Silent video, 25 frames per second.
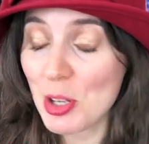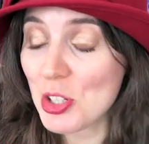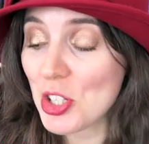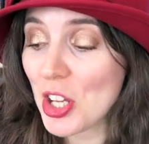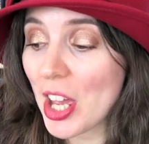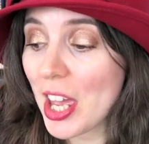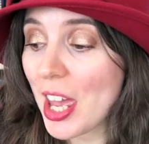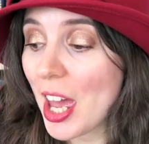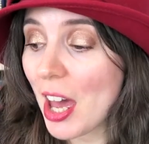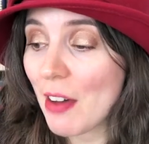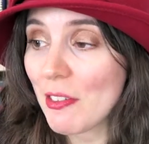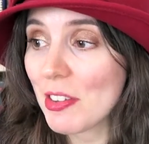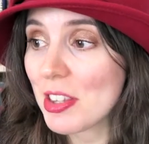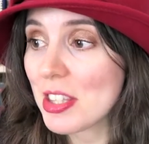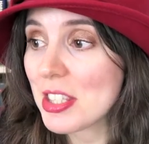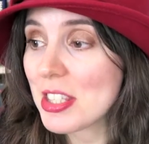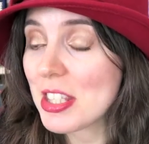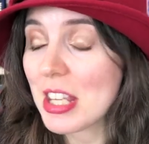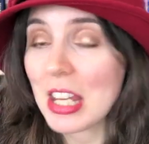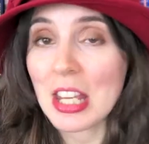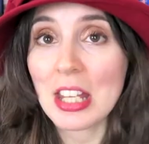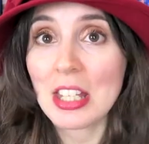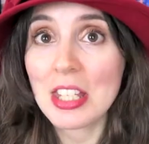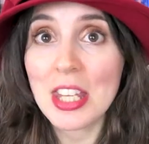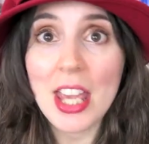which I haven't
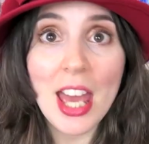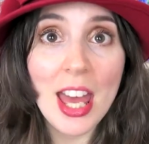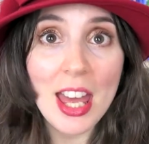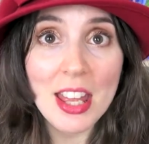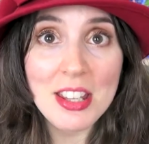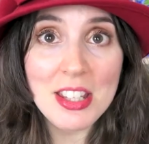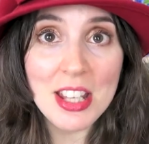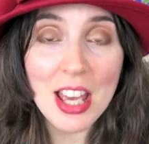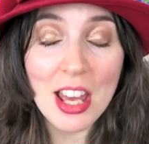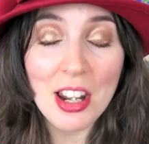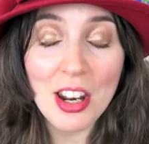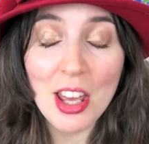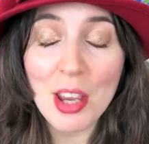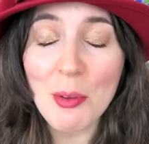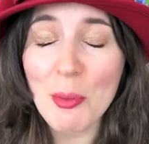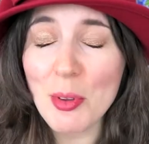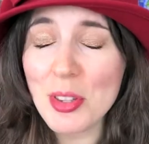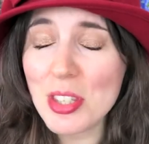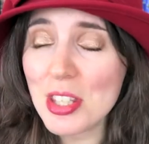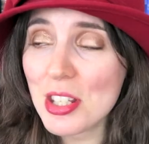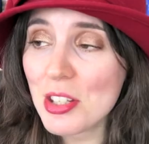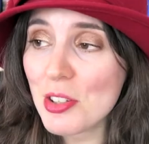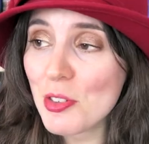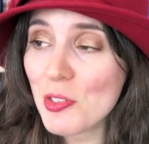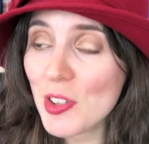seen yet, and I
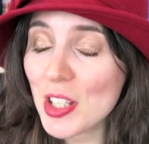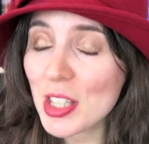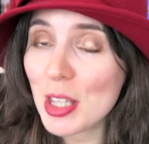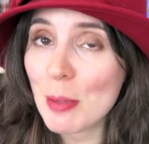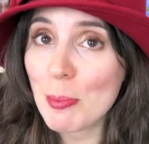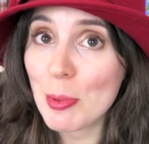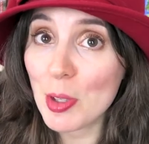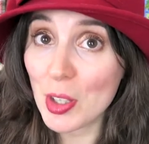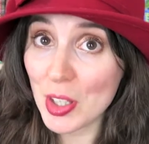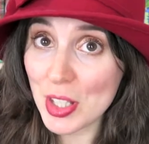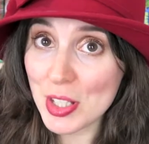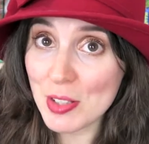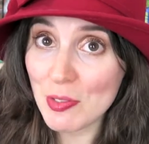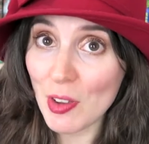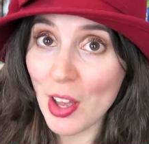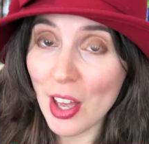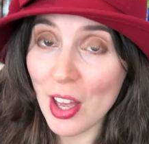wanted to read the books